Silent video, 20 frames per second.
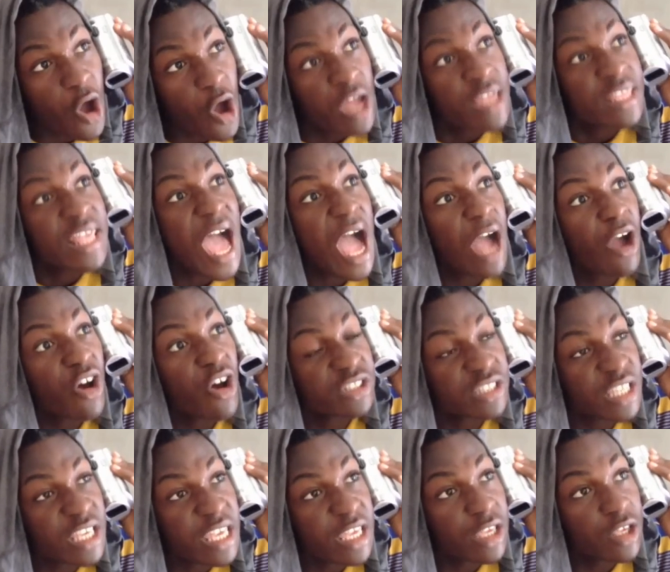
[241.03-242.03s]
up. Y'all go
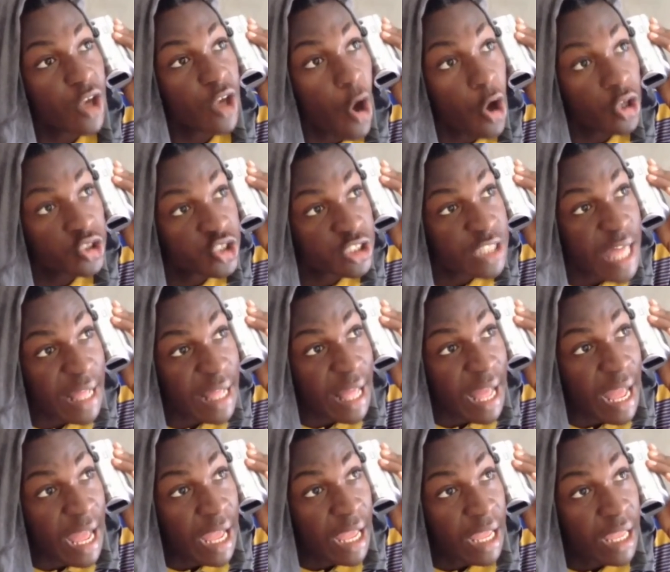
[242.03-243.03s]
see $100.
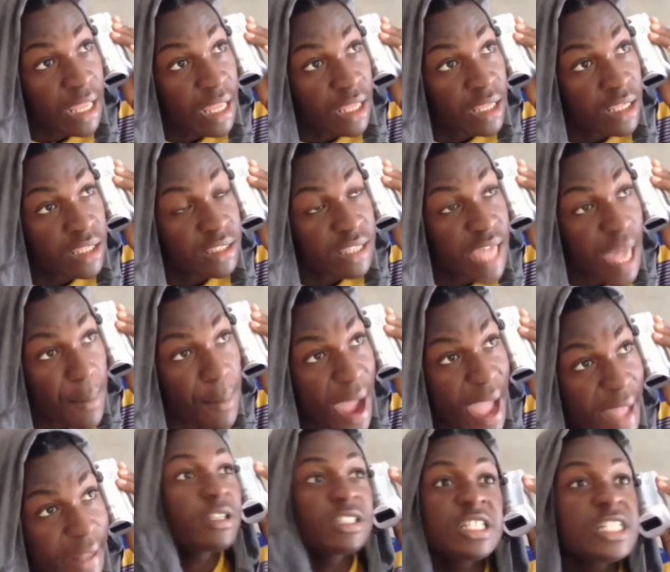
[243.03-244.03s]
Yeah man.